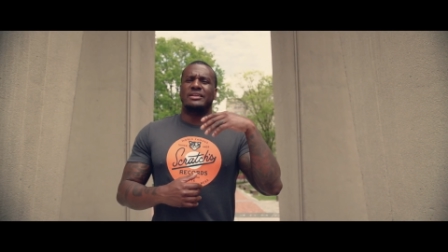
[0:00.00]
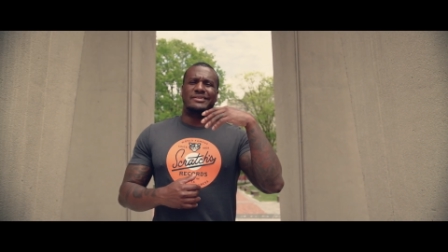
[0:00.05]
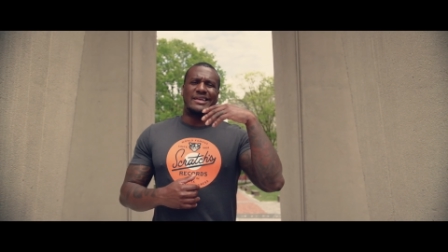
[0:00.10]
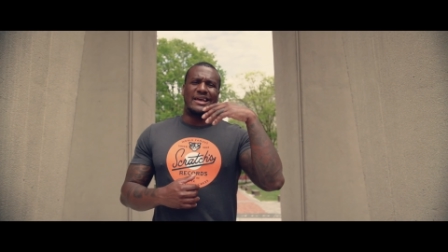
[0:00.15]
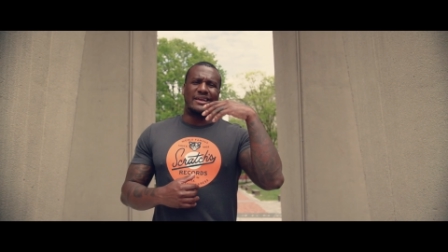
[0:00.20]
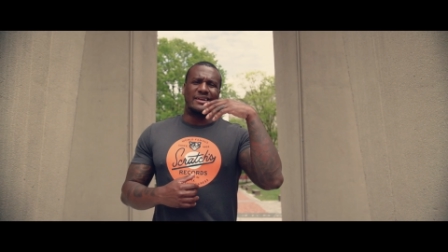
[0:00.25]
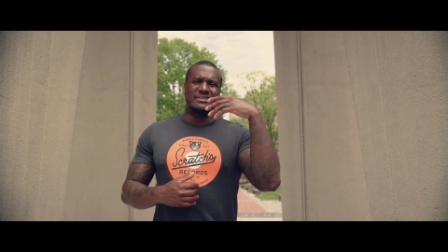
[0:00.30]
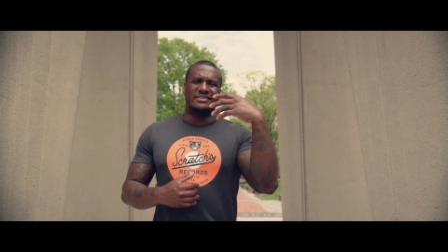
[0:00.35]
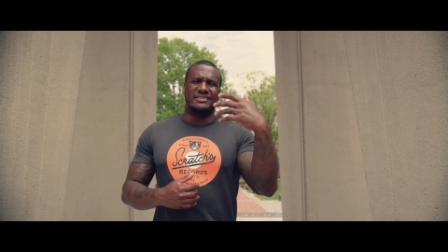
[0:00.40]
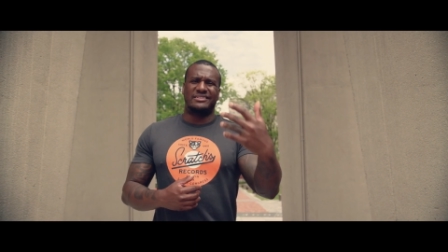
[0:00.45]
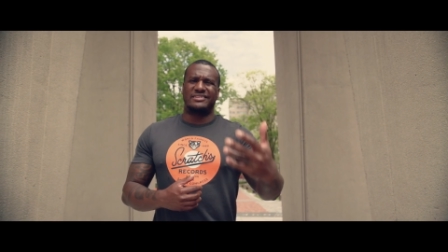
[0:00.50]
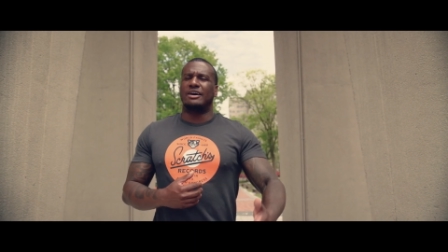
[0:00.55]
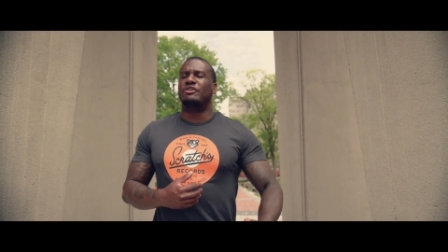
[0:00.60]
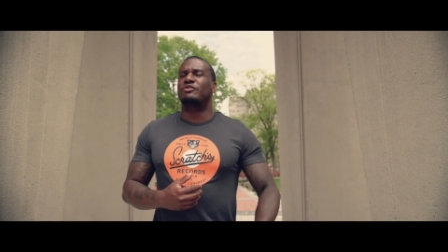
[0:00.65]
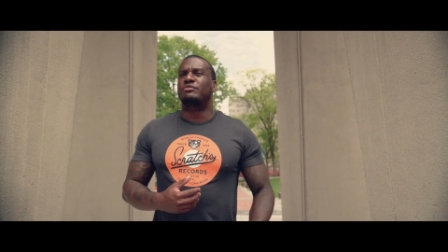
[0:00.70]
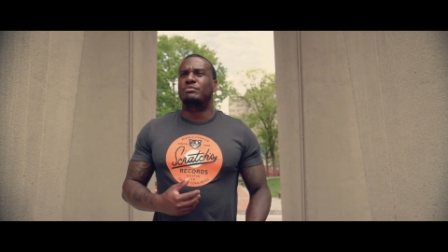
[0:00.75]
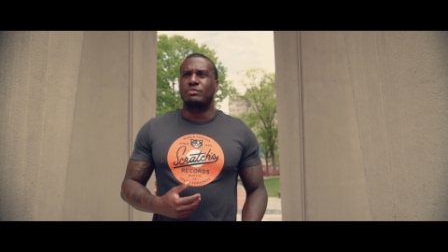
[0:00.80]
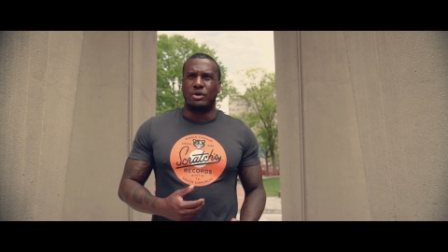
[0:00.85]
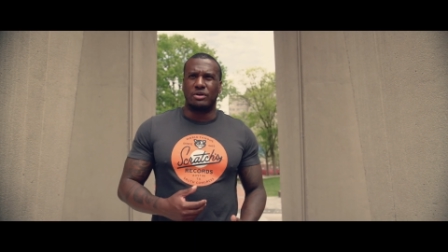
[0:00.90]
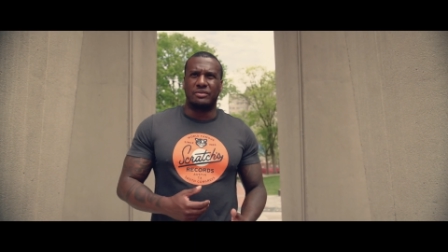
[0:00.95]
that can
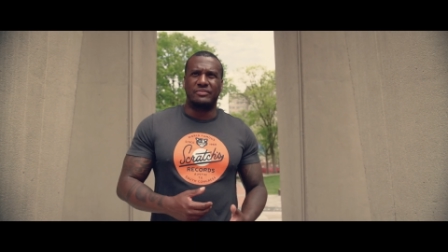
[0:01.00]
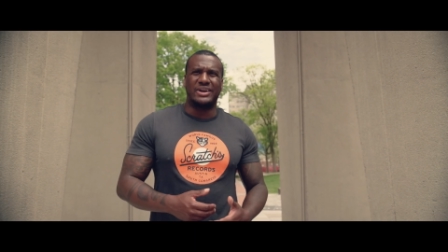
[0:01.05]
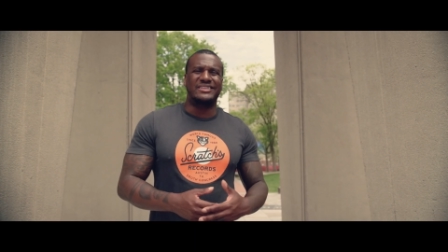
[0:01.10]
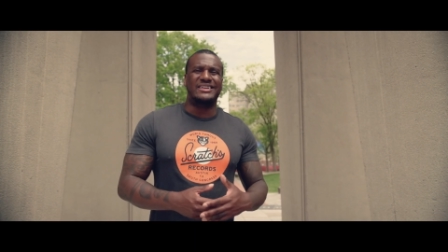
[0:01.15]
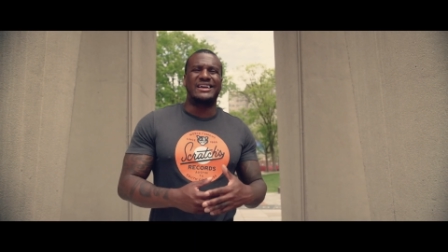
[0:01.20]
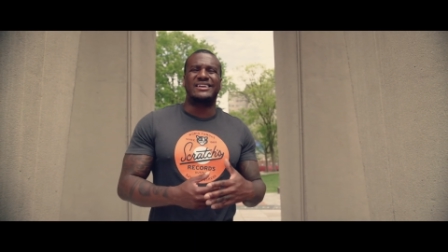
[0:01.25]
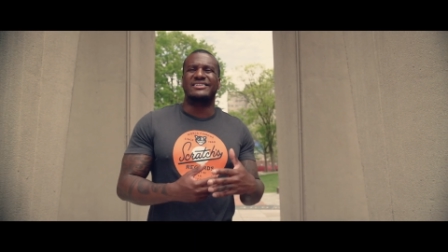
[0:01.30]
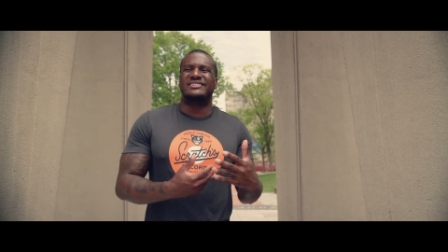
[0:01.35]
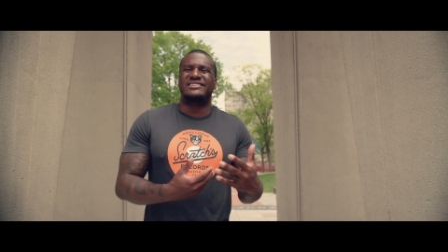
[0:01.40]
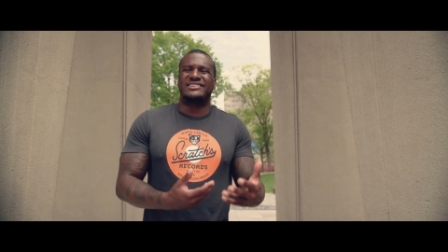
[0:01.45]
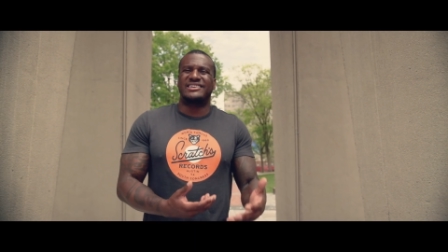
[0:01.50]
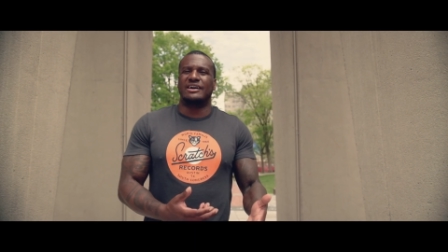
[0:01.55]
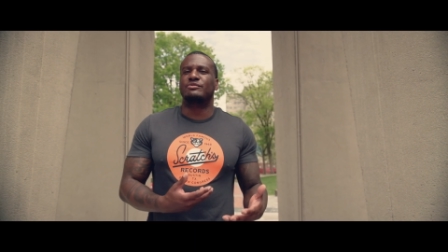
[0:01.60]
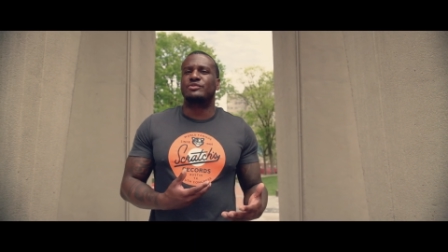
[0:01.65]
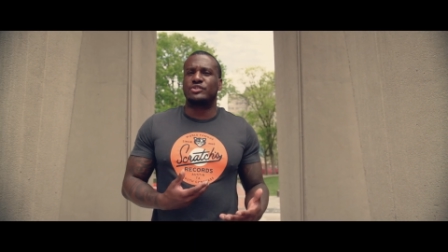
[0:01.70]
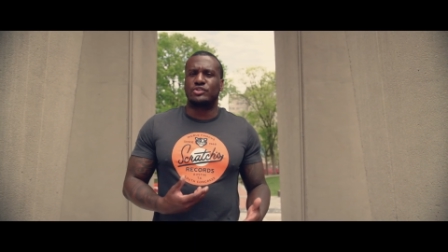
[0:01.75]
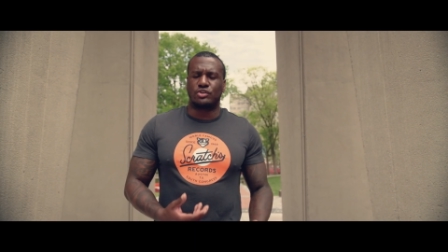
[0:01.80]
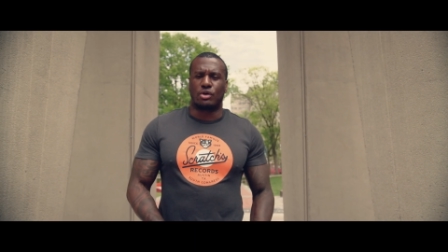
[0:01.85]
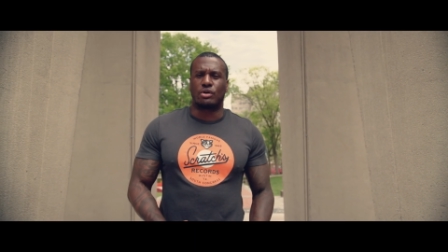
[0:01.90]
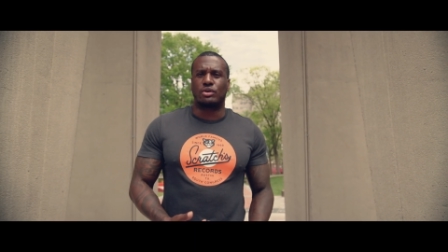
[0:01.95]
self-motivate, that can
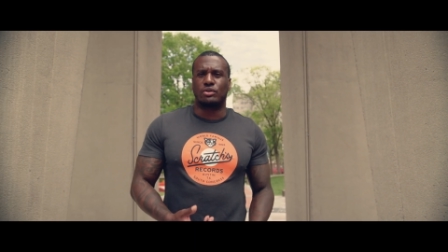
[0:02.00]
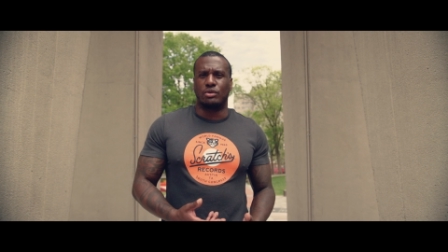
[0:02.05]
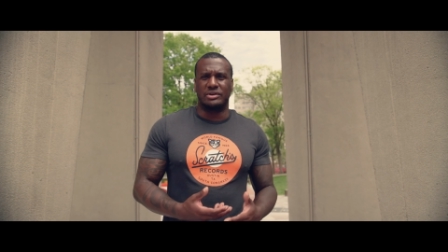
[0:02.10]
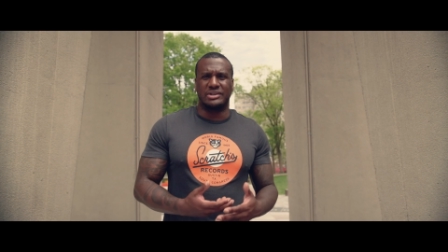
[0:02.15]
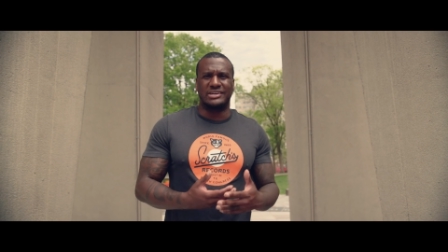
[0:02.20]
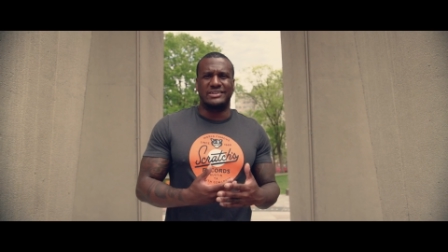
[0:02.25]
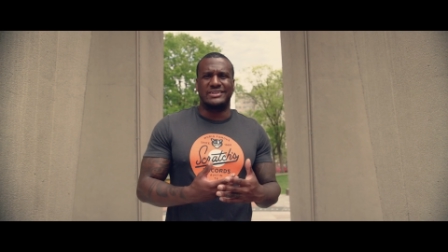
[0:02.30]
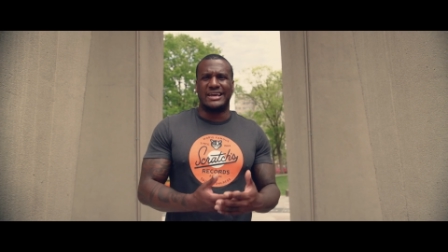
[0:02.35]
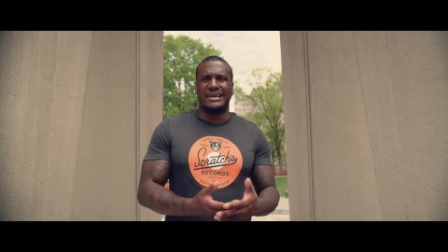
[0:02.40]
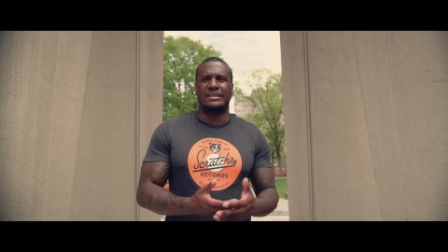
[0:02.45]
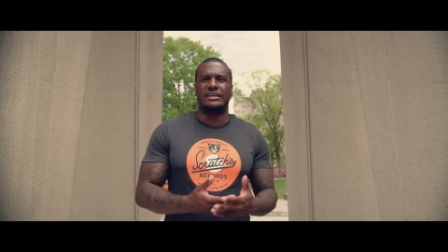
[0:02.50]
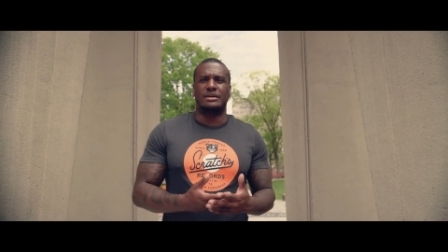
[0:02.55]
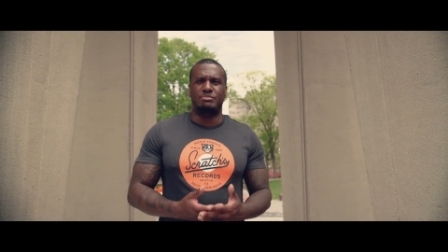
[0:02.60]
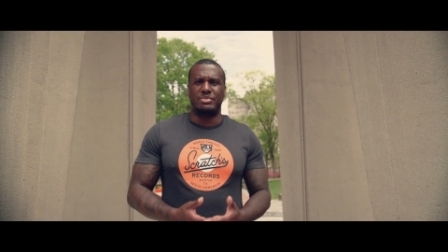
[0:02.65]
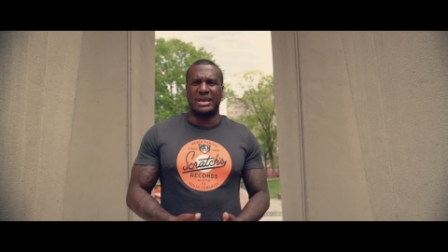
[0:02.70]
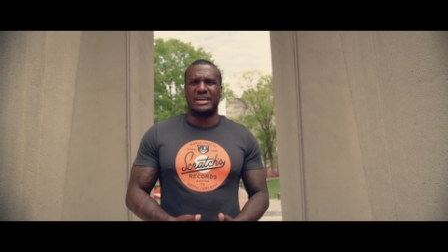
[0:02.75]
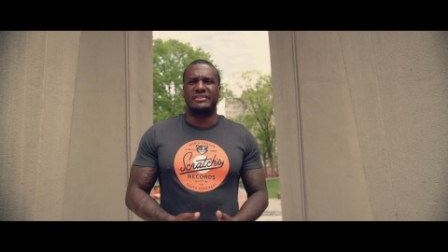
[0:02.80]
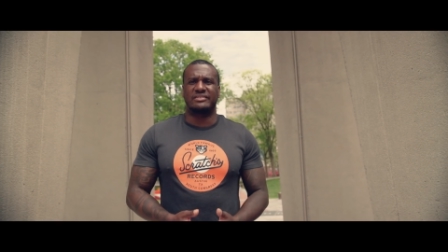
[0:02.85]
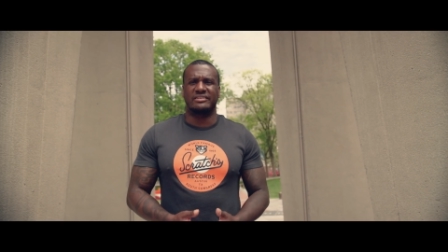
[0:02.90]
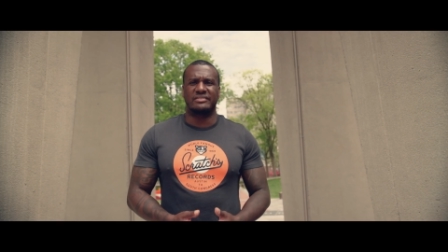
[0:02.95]
self-start on a daily
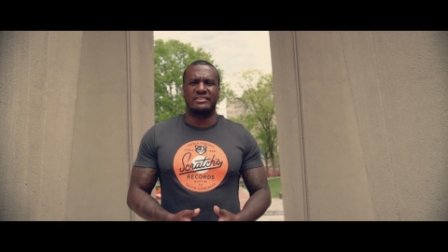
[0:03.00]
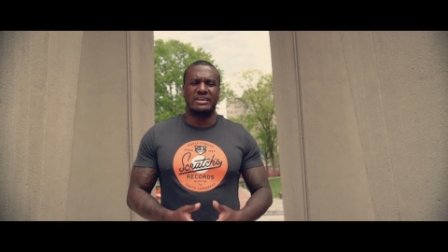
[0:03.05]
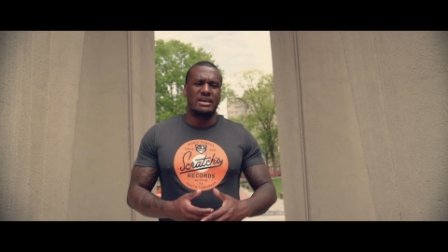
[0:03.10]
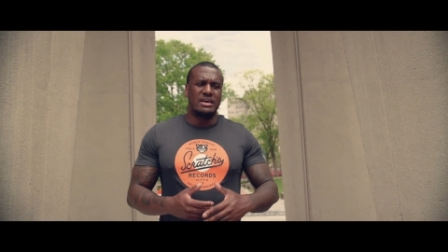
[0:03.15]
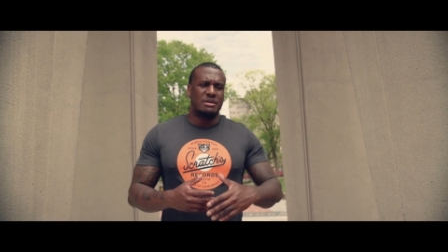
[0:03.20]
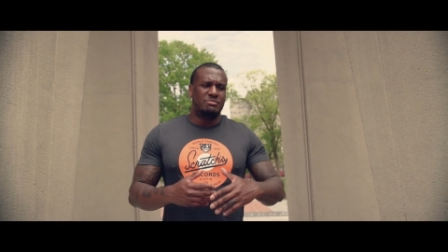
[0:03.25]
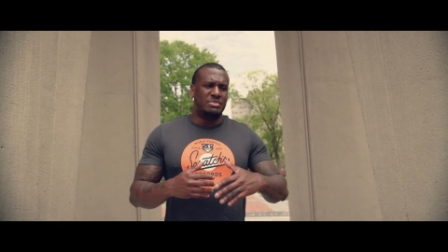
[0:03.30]
basis,